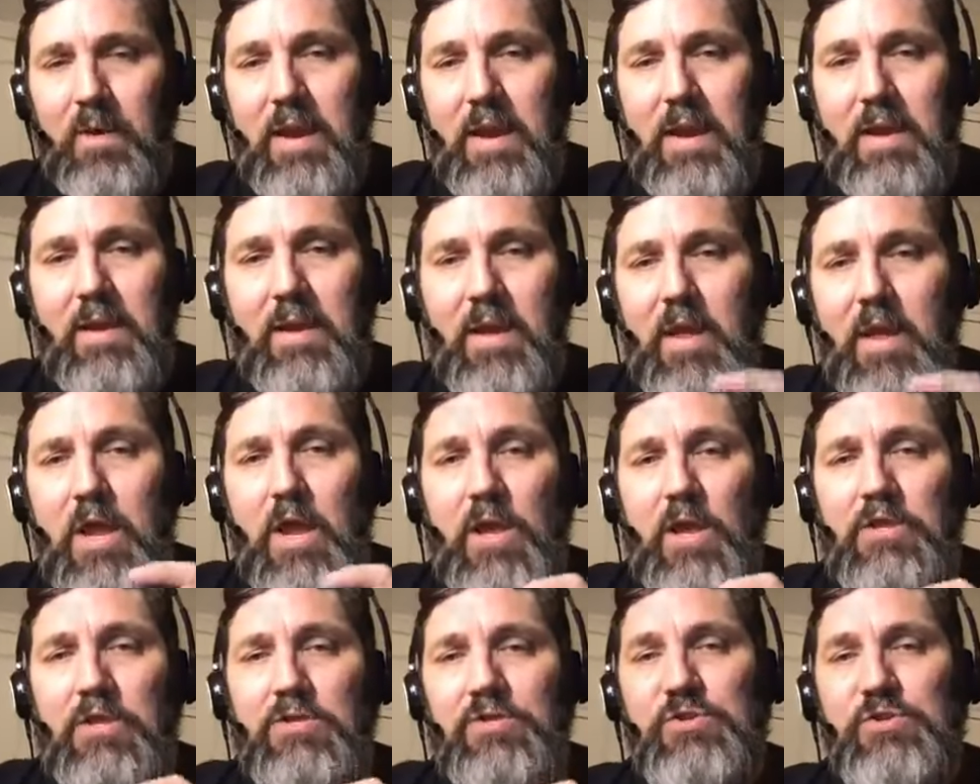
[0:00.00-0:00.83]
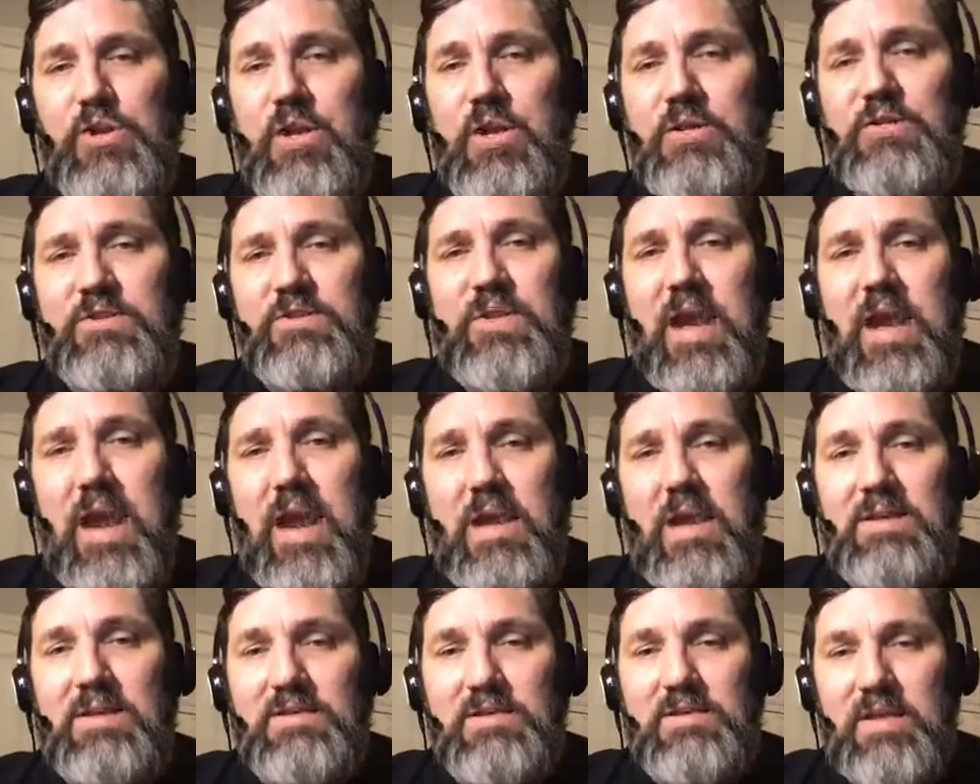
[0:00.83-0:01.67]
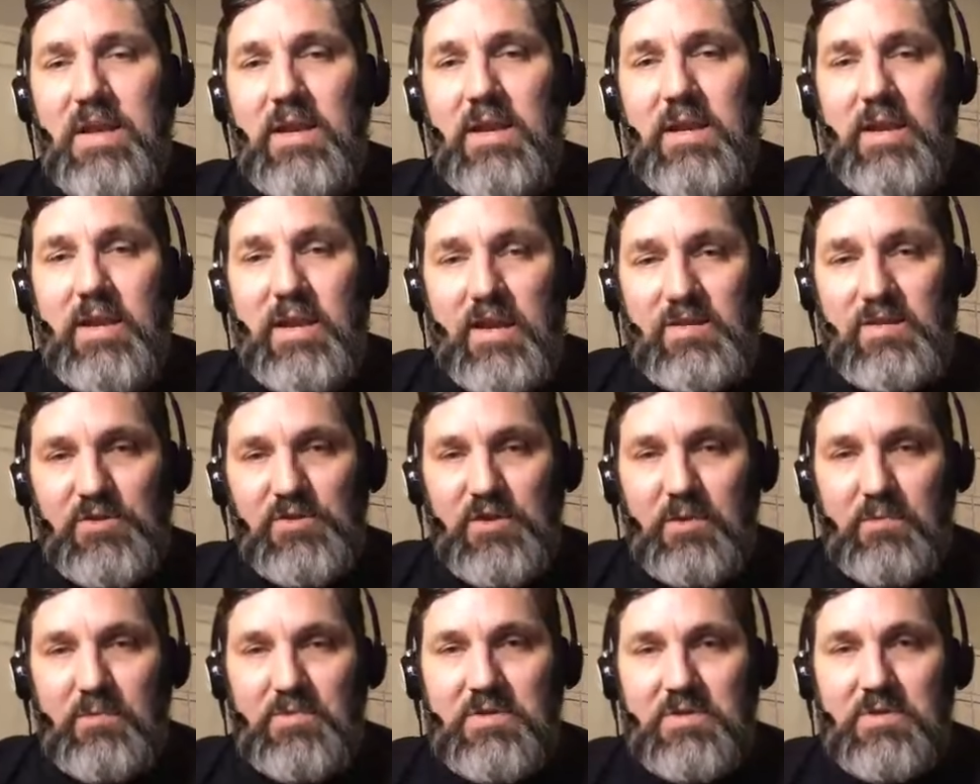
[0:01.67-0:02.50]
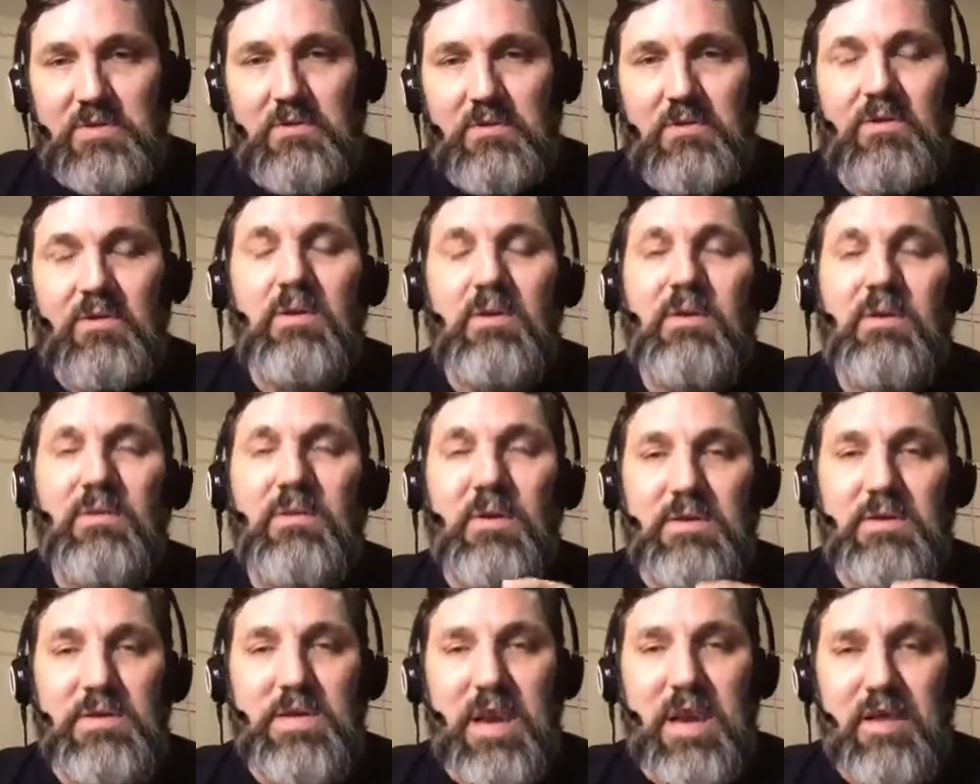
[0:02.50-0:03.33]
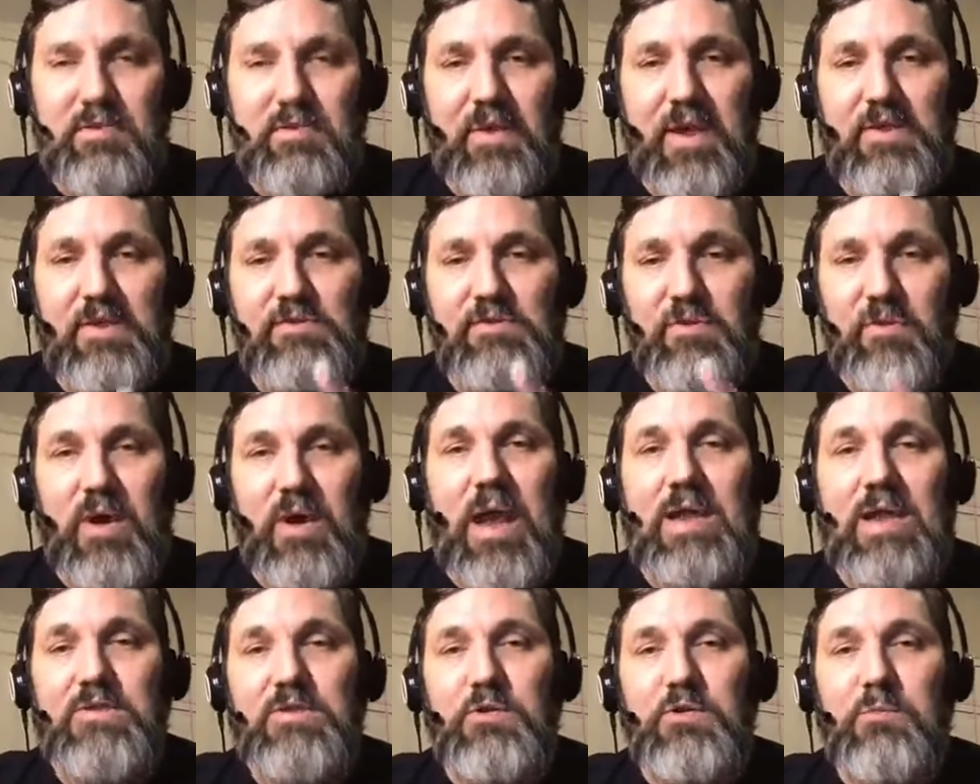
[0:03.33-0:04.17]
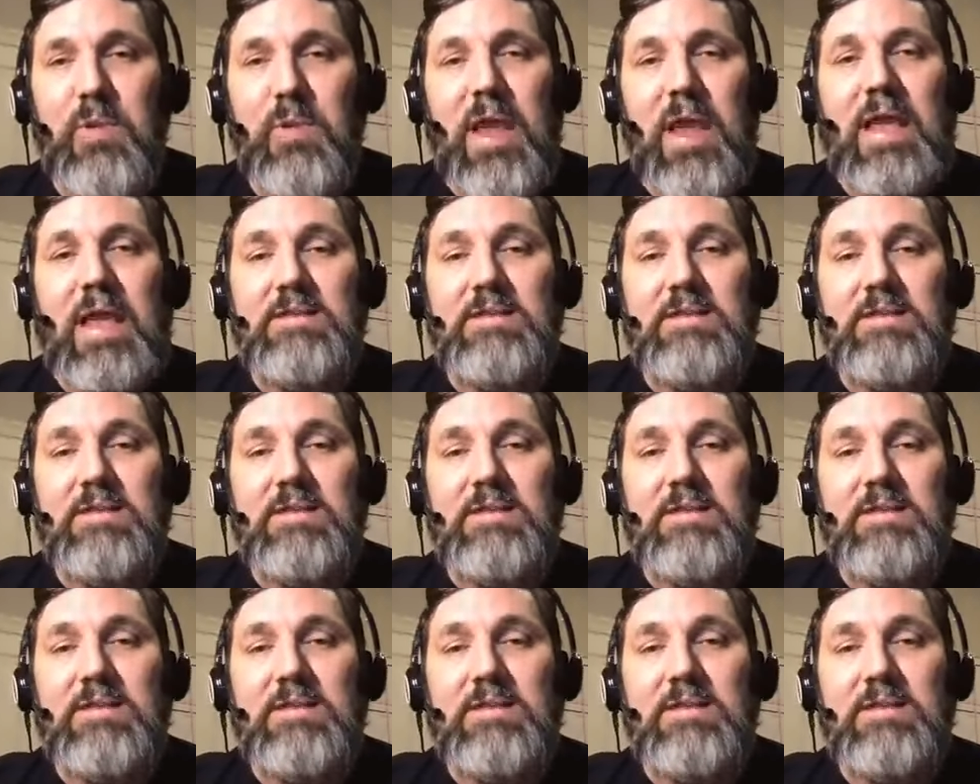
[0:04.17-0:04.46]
Okay, just as in Egypt, the death angel had to